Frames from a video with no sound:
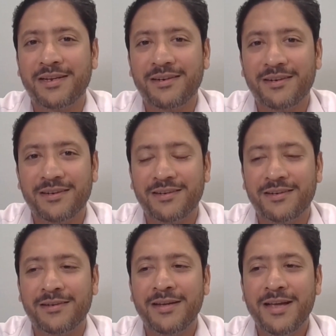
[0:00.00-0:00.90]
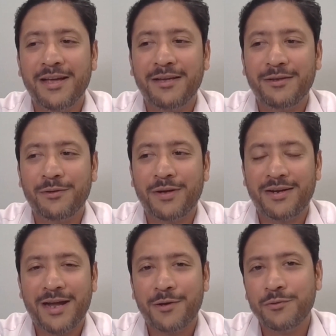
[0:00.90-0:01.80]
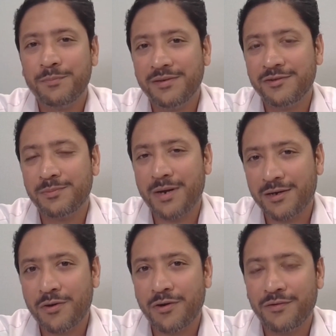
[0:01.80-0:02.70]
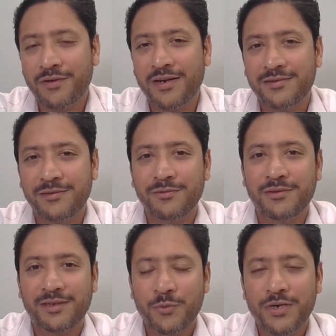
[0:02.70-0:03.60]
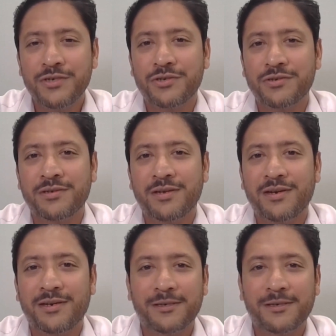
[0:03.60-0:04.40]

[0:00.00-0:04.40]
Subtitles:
And, and now you build smart contracts into the equation.